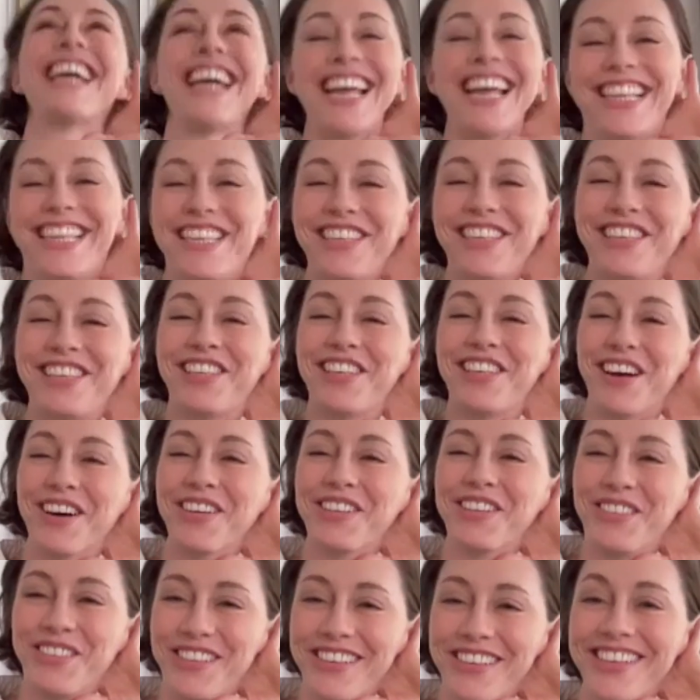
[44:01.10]
It's so
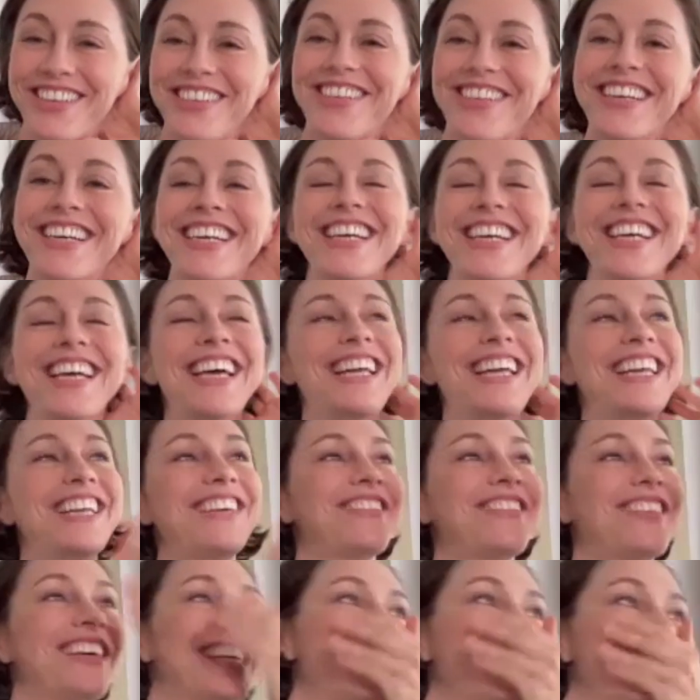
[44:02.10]
true.
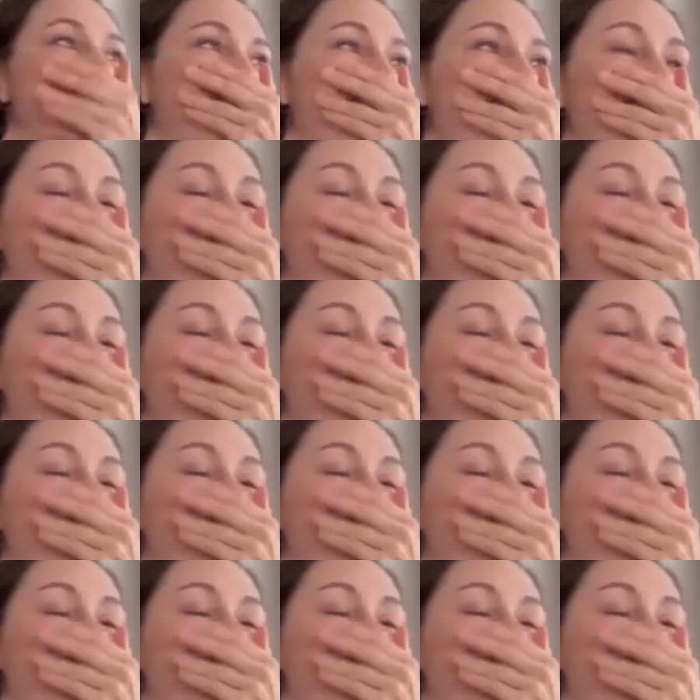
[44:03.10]
Anyway, it's